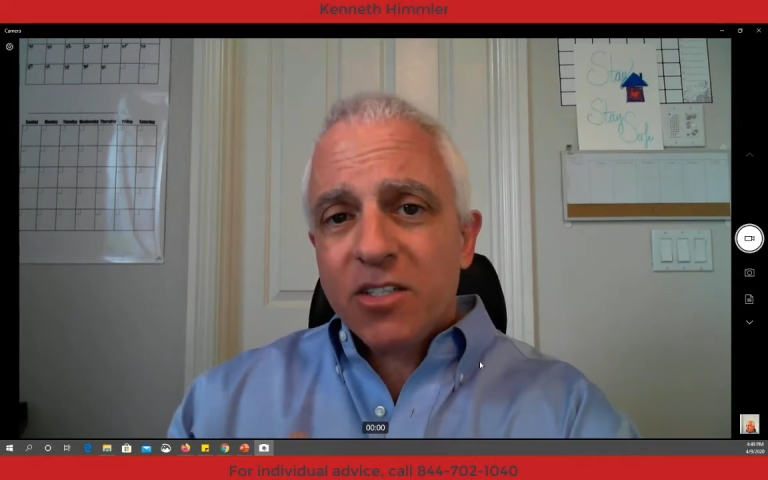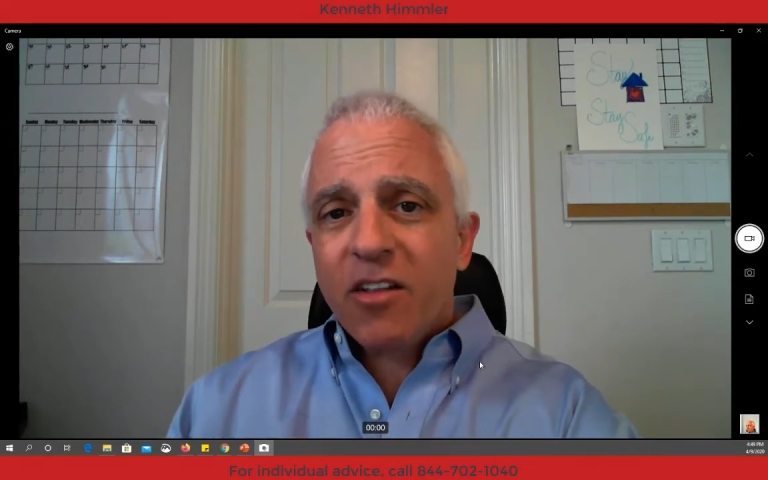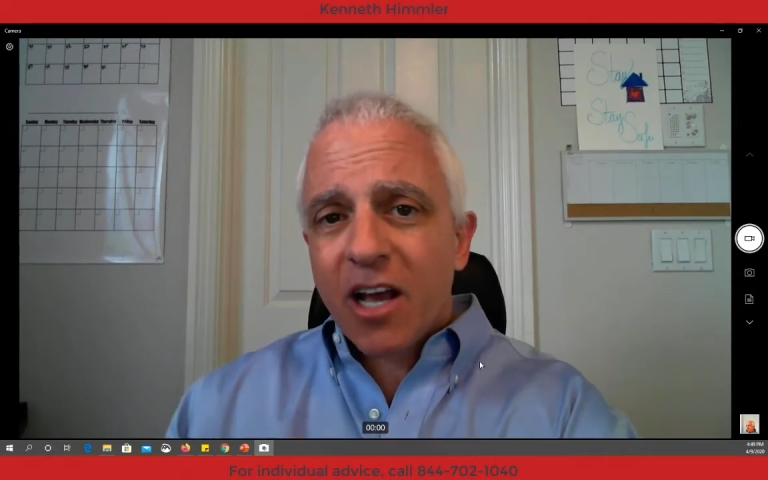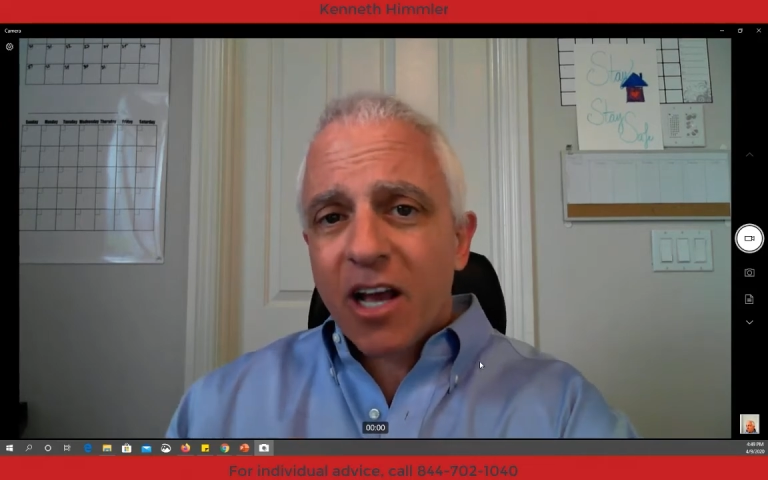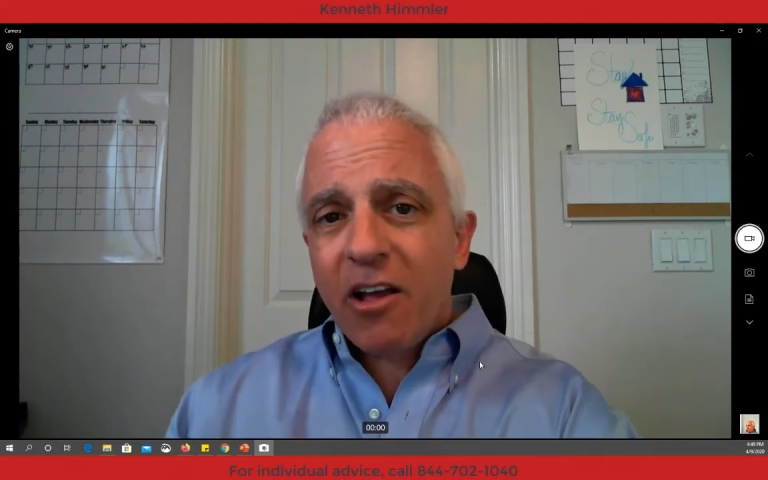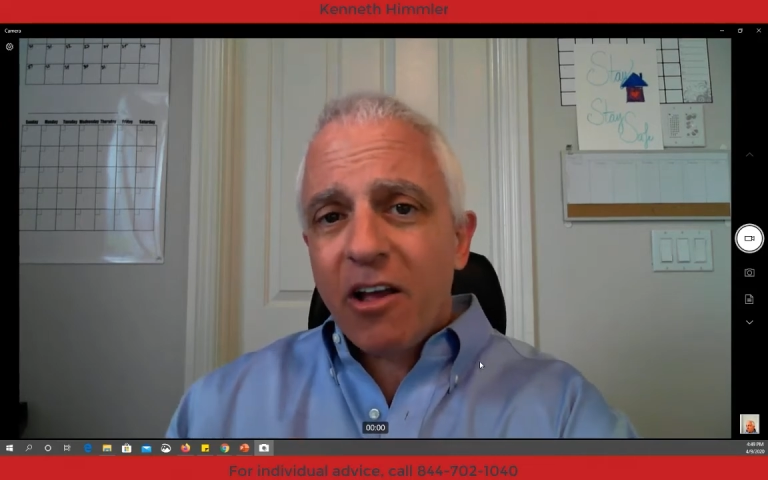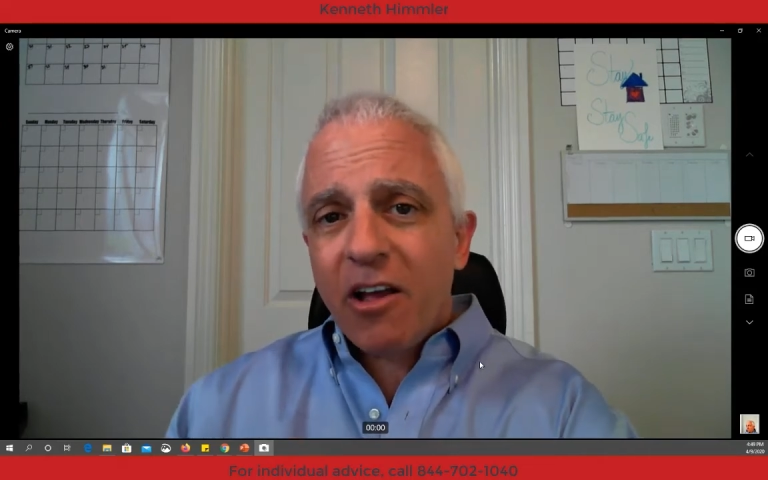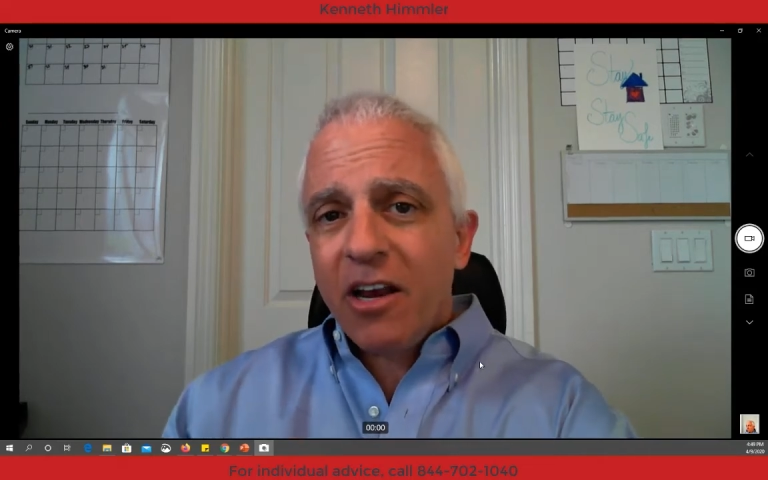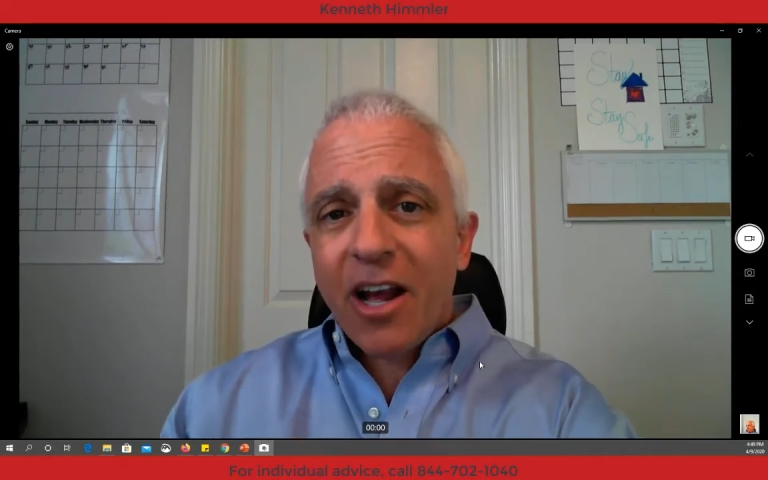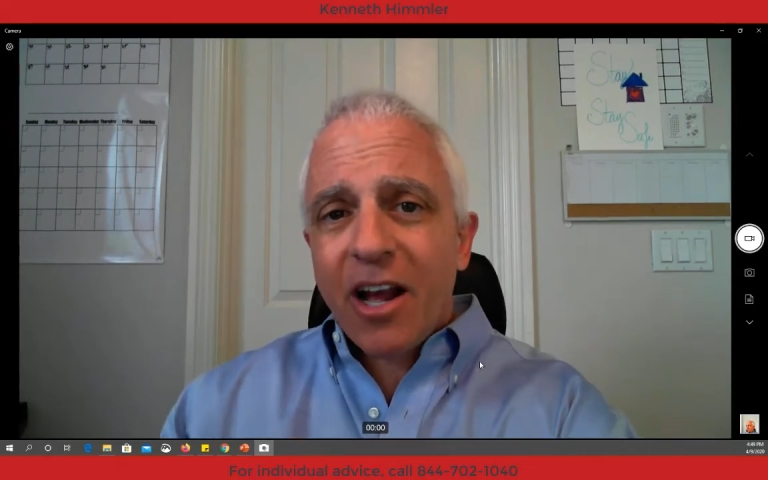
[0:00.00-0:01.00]
client
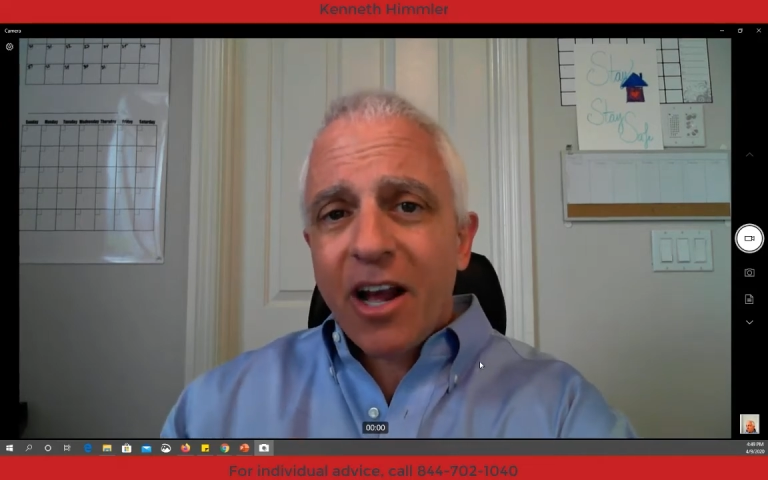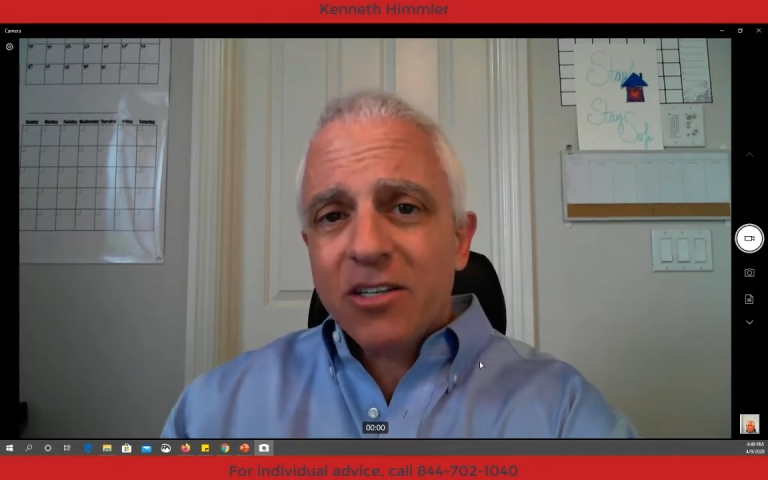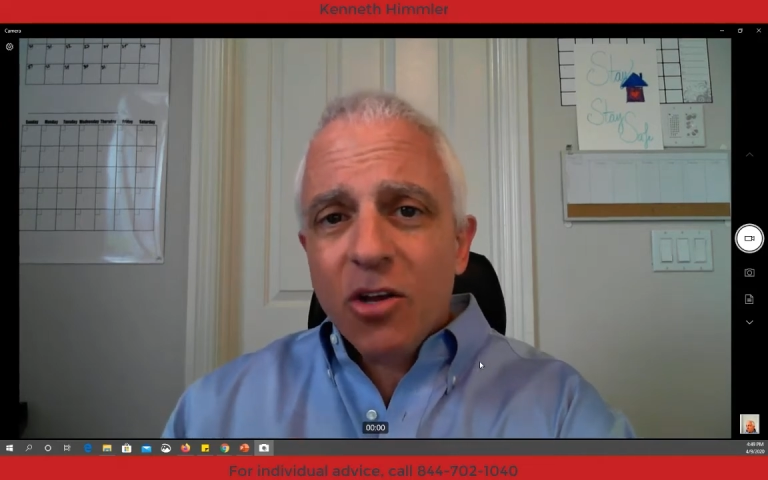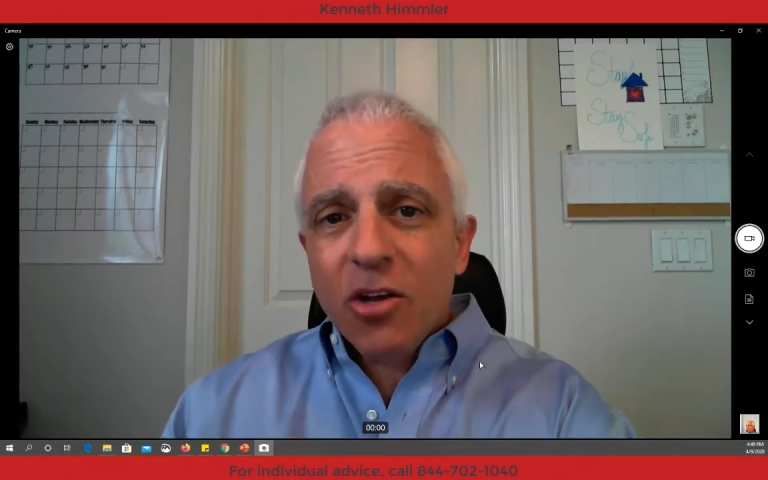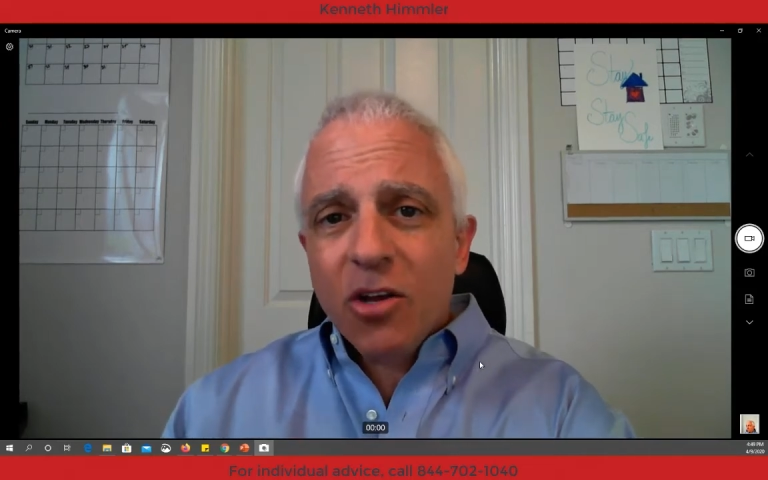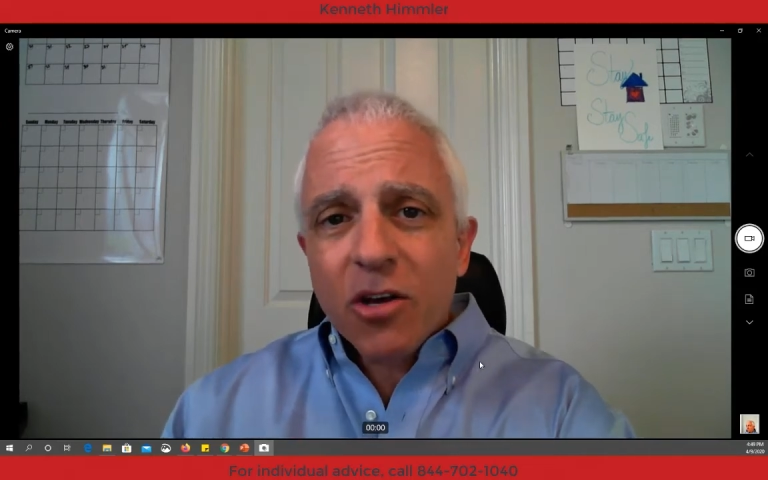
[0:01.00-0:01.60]
not to do it